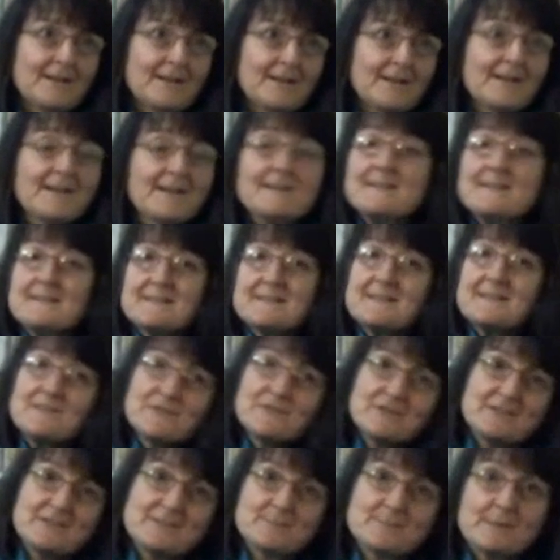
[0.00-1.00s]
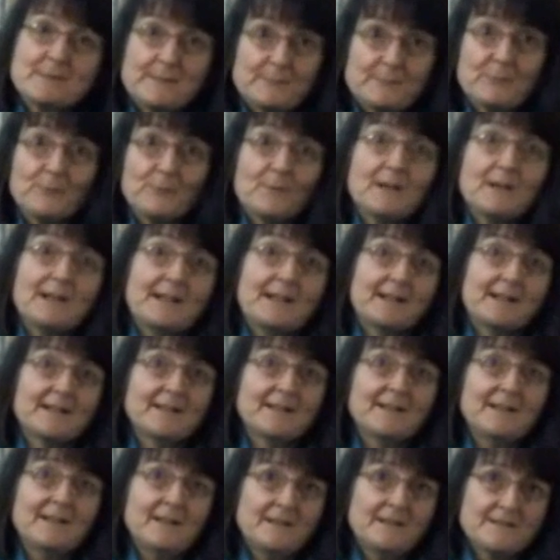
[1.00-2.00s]
and decisions people make
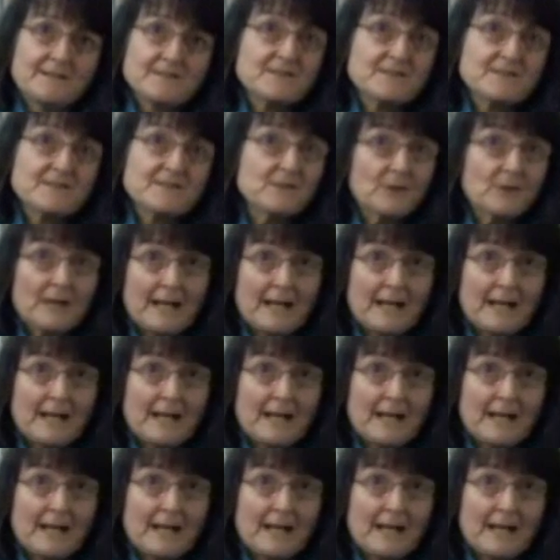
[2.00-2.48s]
to